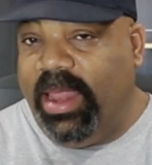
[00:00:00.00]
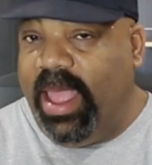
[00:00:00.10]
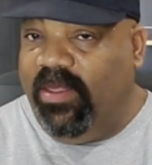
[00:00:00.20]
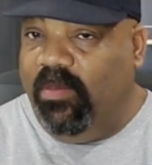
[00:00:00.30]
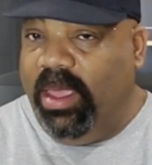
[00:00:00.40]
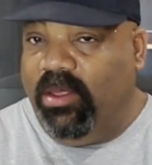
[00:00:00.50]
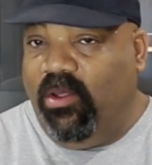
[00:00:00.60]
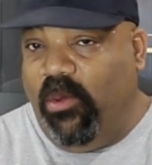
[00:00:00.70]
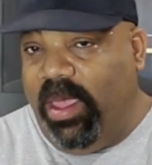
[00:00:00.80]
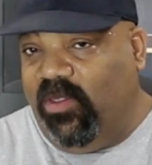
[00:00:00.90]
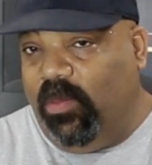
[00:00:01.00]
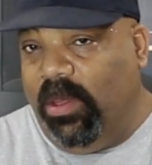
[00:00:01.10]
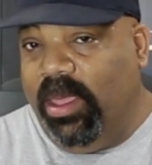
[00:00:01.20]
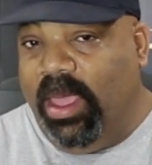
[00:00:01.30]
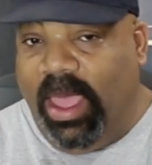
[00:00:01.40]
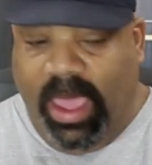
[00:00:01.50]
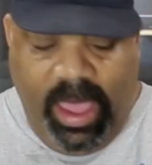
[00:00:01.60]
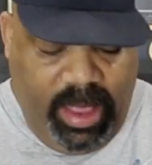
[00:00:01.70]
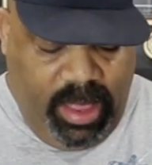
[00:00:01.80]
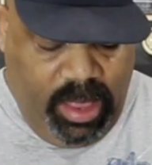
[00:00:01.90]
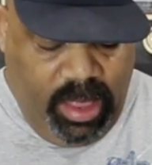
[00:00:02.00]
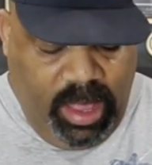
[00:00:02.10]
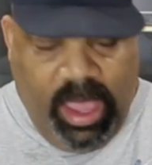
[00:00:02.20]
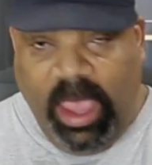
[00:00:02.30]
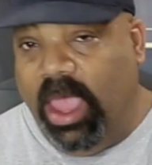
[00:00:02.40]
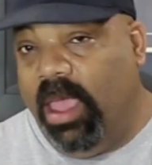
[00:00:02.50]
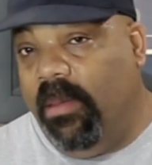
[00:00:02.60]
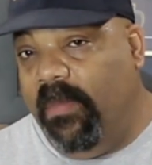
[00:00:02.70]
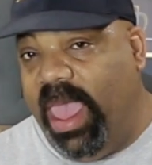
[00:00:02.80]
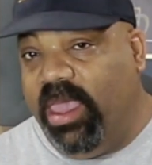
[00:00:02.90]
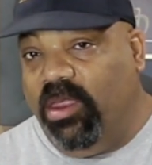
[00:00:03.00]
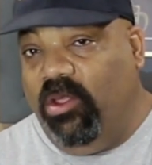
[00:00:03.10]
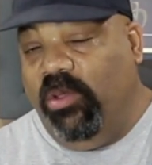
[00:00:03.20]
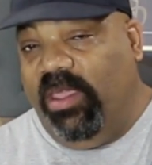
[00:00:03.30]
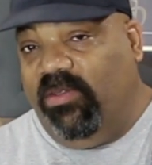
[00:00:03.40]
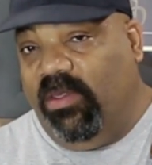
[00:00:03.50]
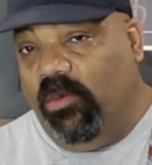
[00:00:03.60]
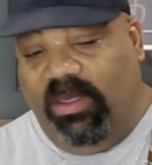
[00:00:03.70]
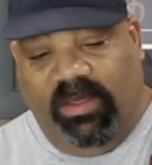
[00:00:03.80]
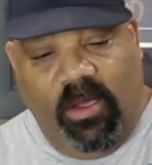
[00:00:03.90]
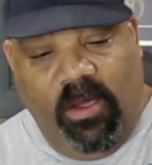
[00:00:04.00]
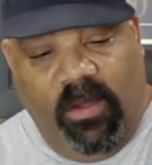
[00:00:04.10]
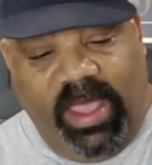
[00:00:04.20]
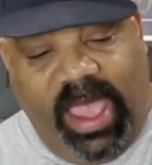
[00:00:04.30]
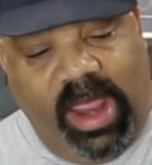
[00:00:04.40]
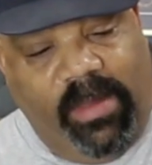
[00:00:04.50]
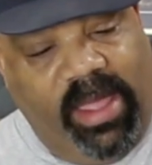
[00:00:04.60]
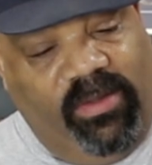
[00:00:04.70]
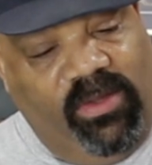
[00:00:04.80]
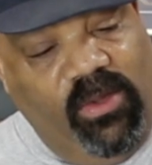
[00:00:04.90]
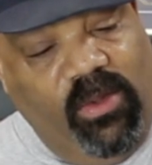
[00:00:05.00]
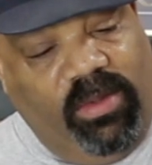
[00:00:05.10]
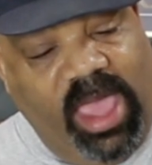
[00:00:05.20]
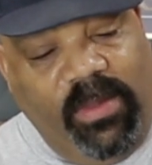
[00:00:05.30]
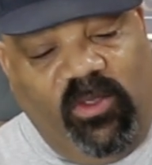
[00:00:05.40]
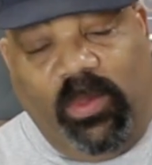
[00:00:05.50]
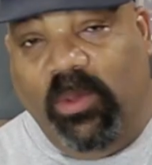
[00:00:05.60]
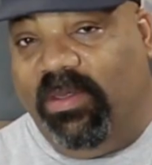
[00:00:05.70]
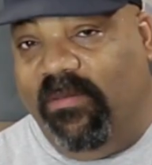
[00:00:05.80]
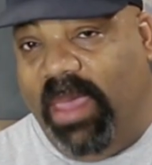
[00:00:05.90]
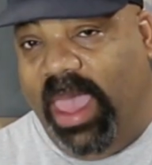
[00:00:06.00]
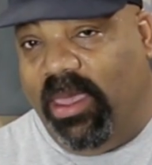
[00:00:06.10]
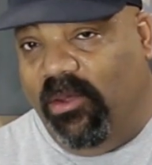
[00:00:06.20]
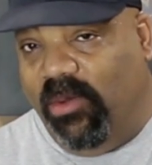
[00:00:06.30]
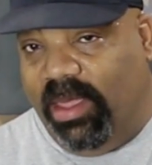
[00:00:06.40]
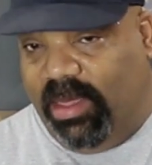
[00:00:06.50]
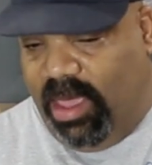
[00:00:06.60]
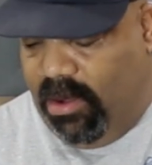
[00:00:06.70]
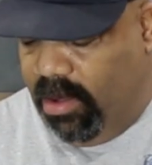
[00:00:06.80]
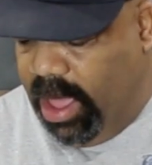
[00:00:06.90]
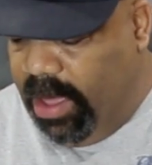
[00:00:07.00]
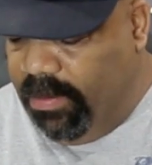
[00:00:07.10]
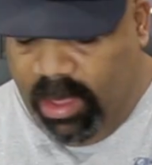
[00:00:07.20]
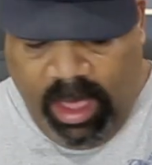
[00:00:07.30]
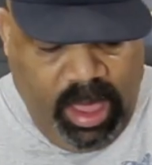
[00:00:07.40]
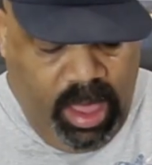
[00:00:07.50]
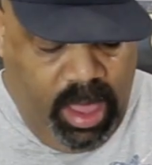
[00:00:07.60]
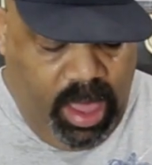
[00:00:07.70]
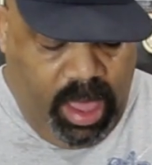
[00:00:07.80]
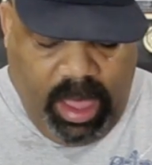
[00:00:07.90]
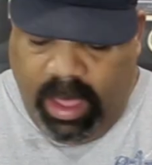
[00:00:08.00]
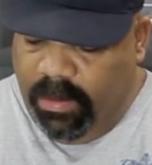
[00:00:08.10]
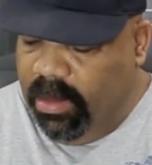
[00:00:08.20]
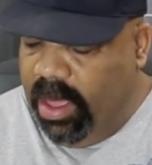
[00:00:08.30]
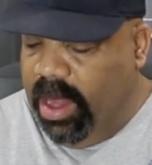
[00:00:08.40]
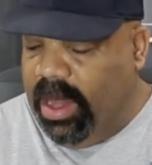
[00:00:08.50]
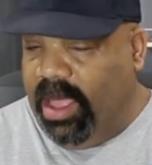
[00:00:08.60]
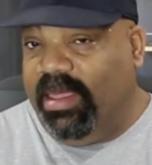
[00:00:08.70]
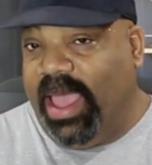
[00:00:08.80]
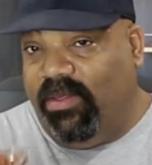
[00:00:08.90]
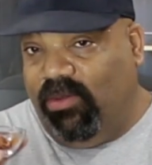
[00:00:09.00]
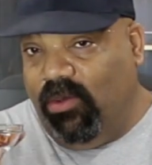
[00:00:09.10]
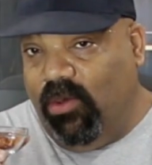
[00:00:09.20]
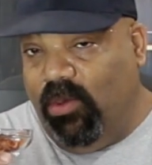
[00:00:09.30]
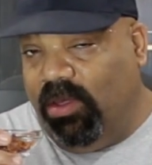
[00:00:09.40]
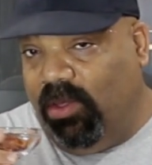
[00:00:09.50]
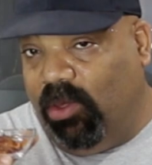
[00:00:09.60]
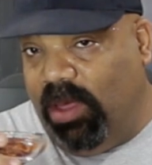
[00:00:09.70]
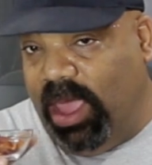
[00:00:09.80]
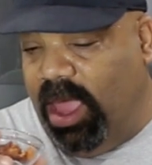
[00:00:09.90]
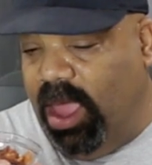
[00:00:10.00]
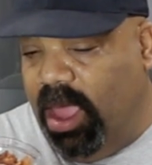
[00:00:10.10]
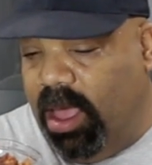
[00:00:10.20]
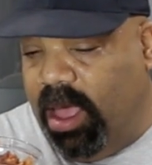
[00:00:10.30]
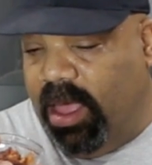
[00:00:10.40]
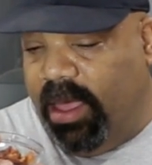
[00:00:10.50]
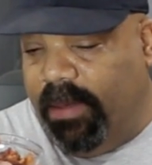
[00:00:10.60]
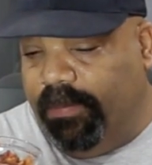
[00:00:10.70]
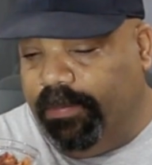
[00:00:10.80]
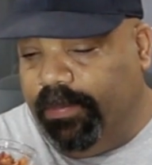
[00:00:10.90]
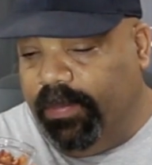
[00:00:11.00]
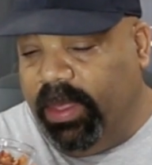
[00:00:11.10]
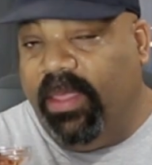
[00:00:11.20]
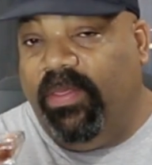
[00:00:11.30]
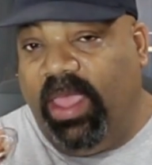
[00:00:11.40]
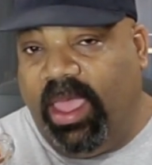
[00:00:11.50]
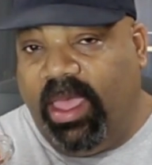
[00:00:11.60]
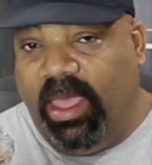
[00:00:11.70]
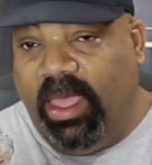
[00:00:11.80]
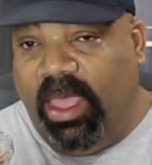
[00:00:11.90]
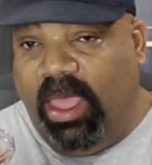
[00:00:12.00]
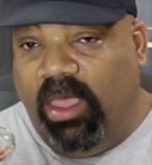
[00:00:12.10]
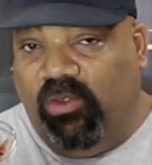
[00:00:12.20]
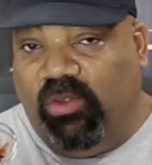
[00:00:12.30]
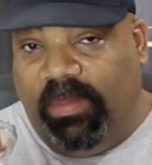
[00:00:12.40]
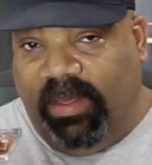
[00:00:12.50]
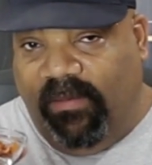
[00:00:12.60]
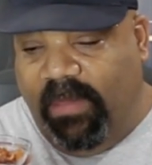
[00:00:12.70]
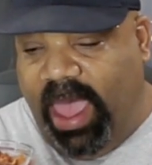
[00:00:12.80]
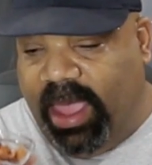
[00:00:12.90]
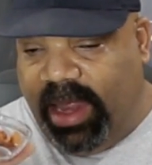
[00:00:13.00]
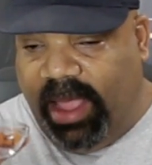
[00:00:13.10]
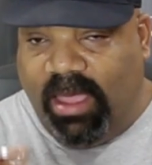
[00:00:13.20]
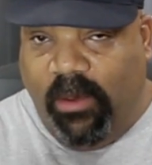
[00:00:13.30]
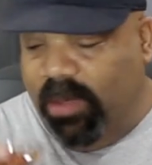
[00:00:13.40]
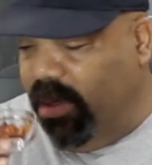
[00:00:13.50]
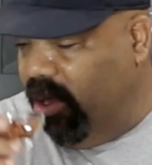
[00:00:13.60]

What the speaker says: that's been crisped and the bacon grease reserved. I got about 2 tablespoons of bacon grease here, okay? And like I said, I got 2 to 3 thick strips of bacon that's already been